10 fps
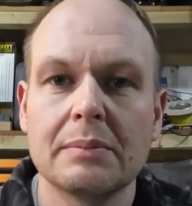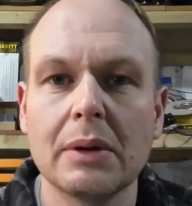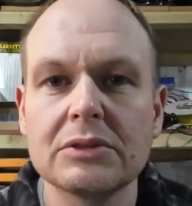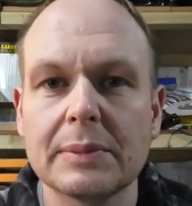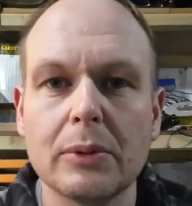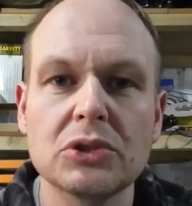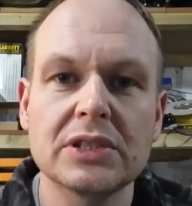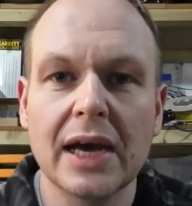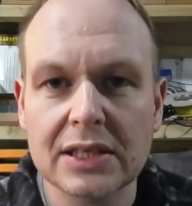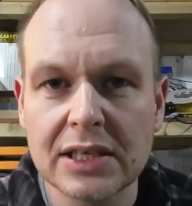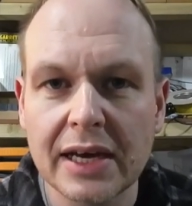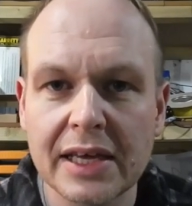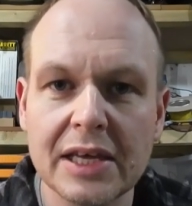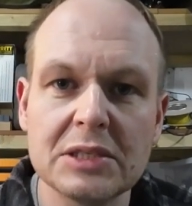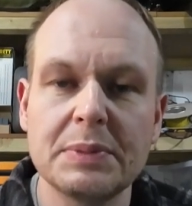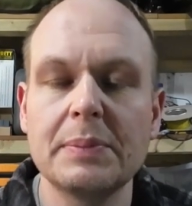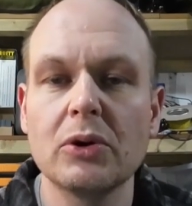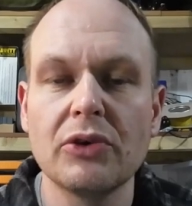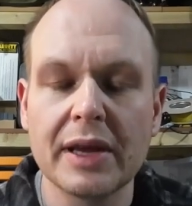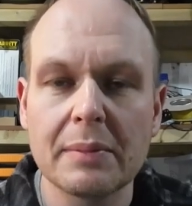multiple stack Yagis,
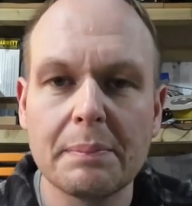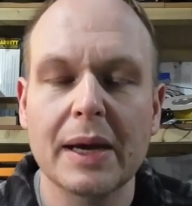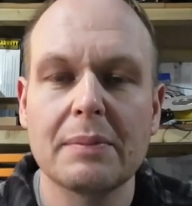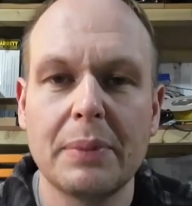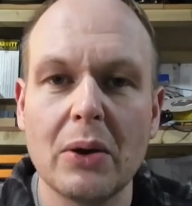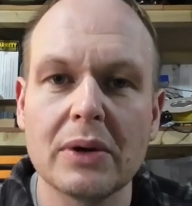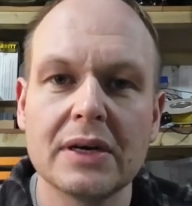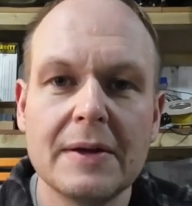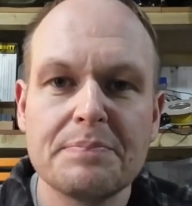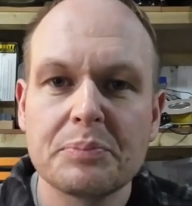people running big power.